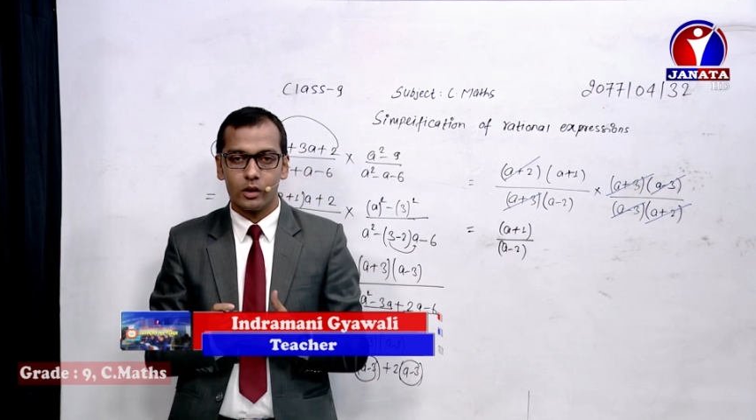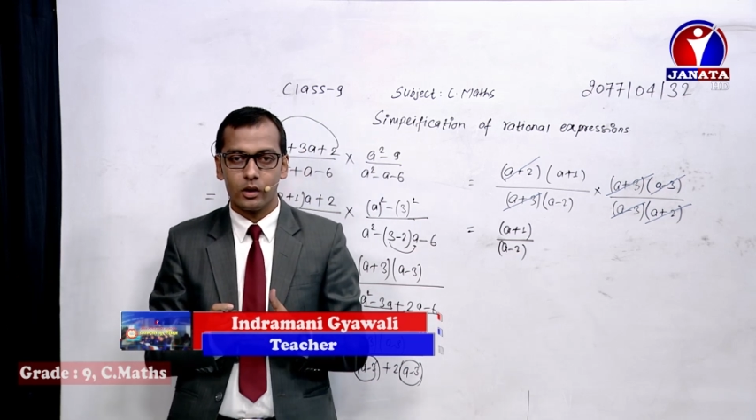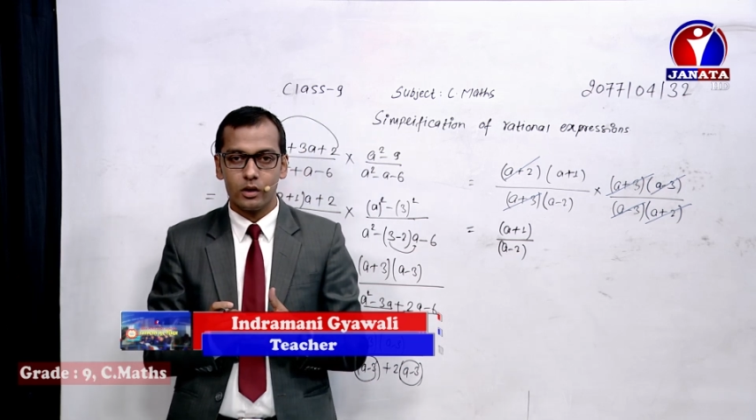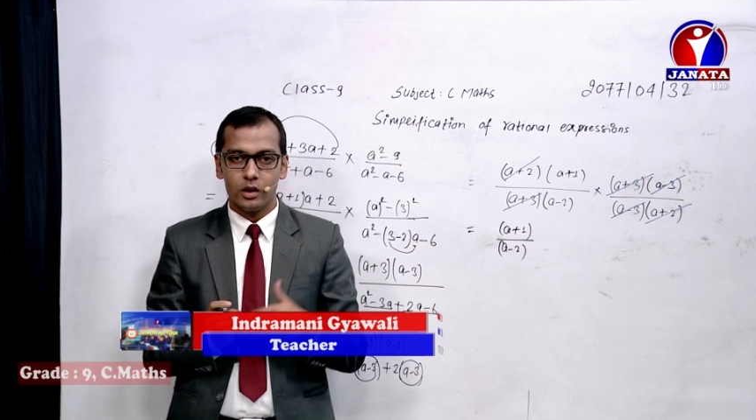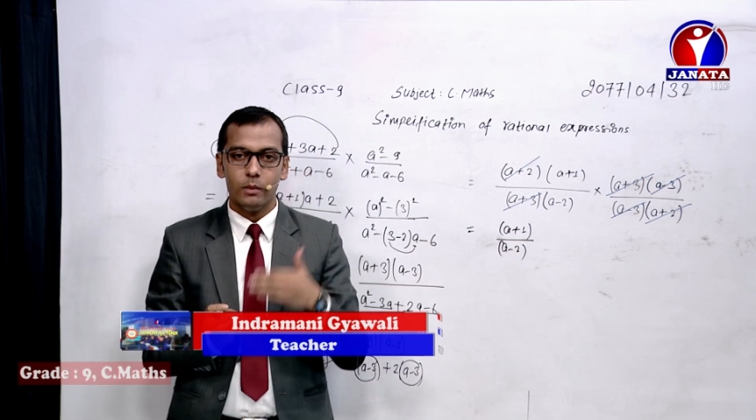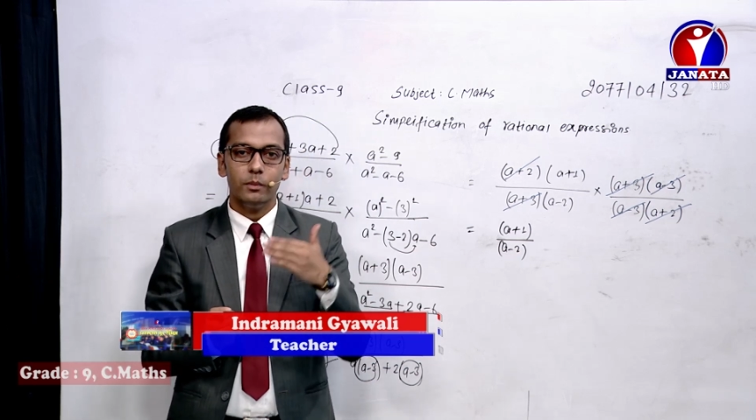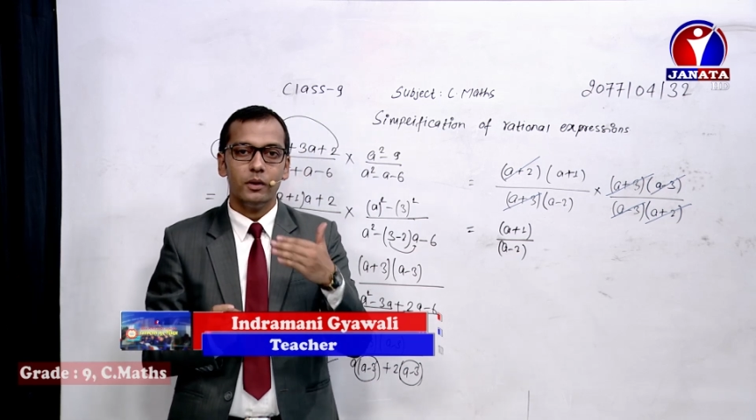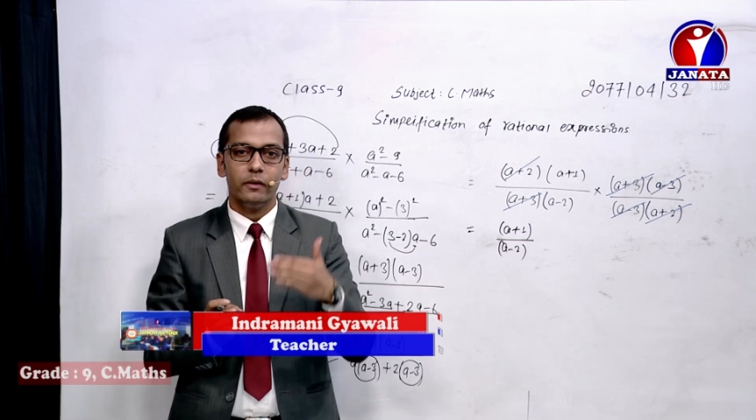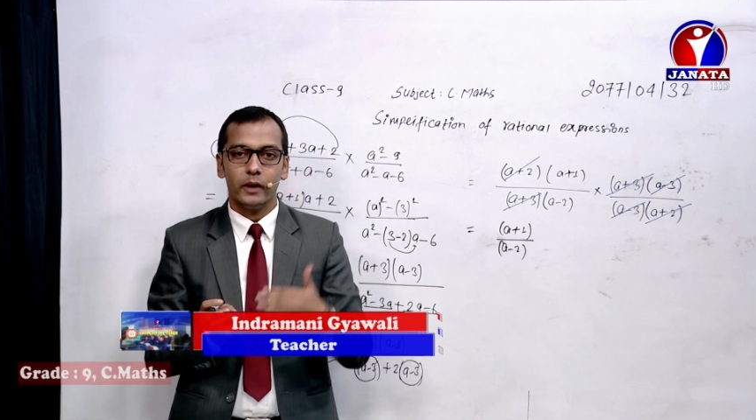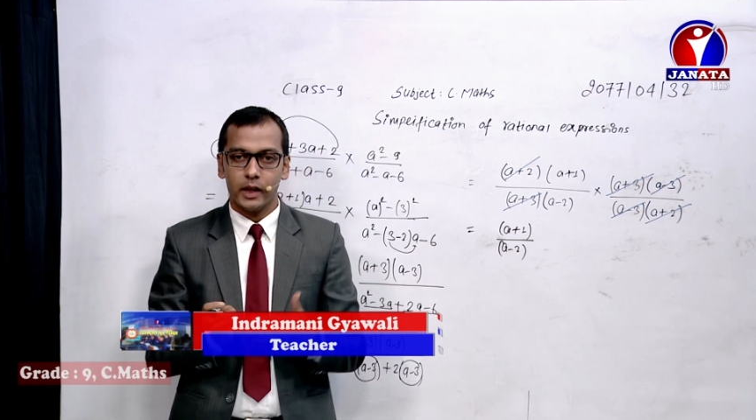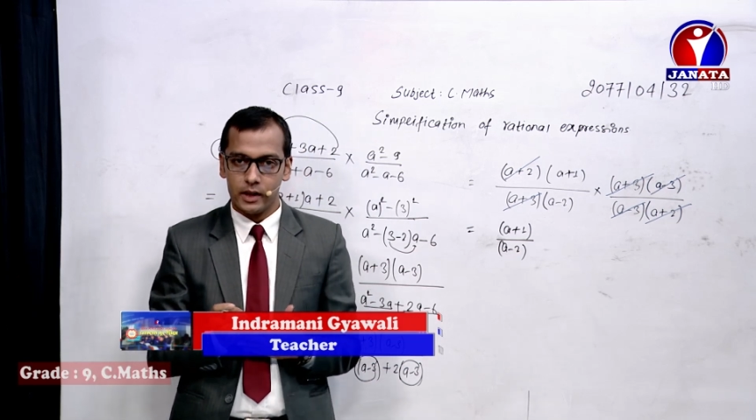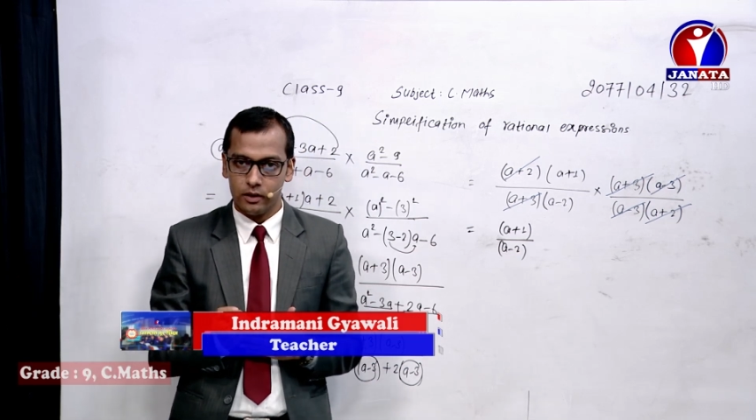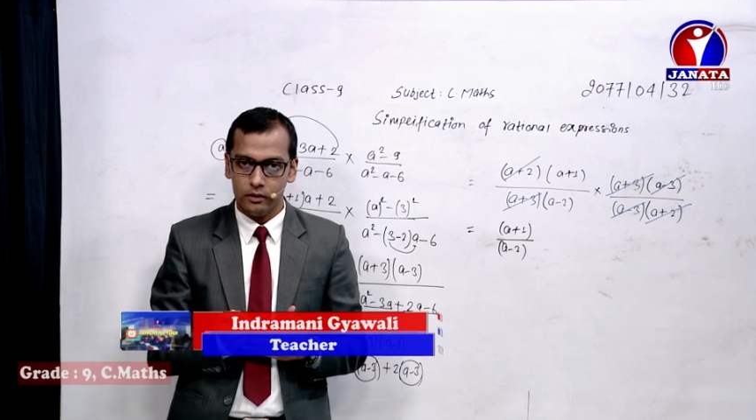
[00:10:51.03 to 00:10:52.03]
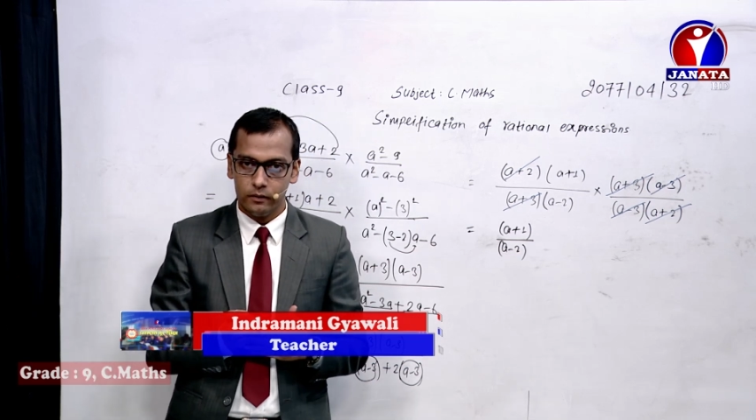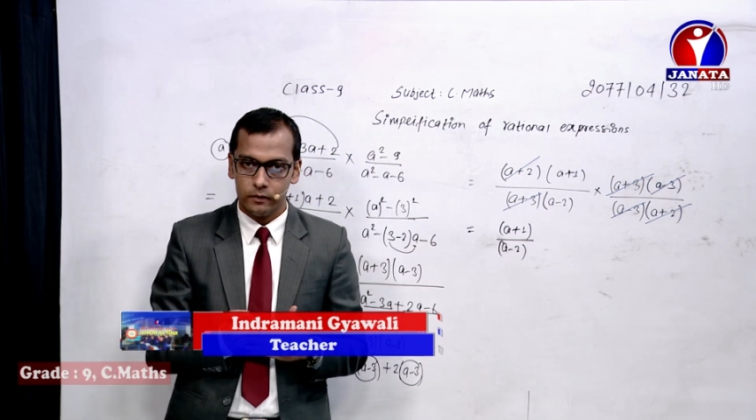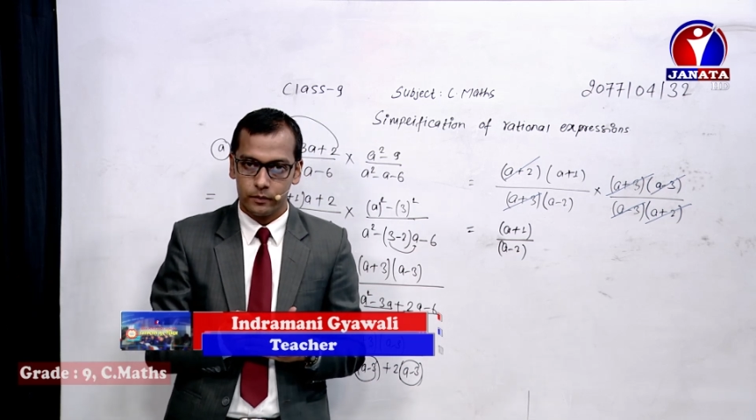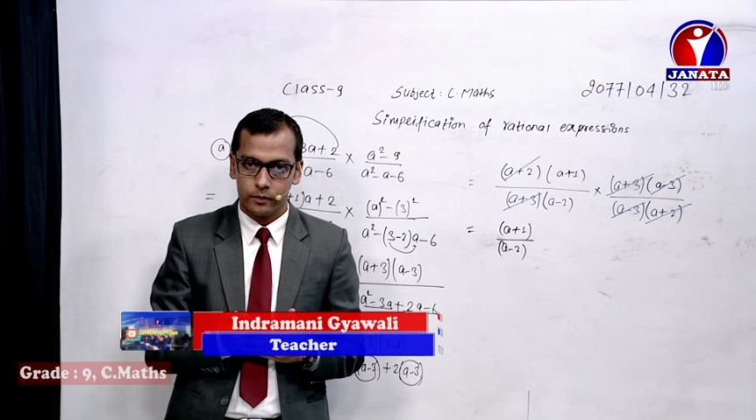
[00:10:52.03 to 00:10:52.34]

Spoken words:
simplification